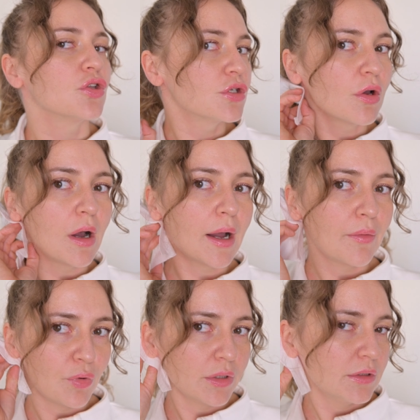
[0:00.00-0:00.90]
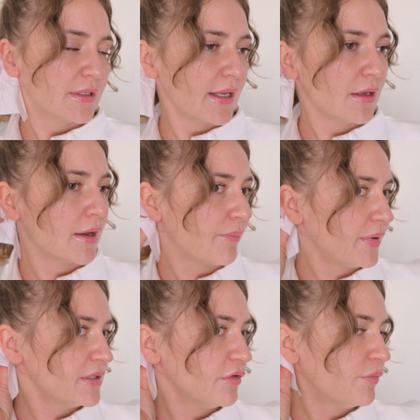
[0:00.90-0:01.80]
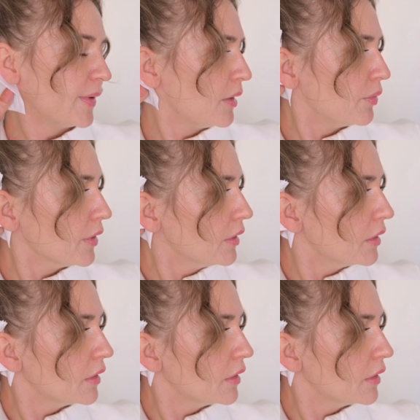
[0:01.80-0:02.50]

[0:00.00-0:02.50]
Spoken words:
So I will take a piece of paper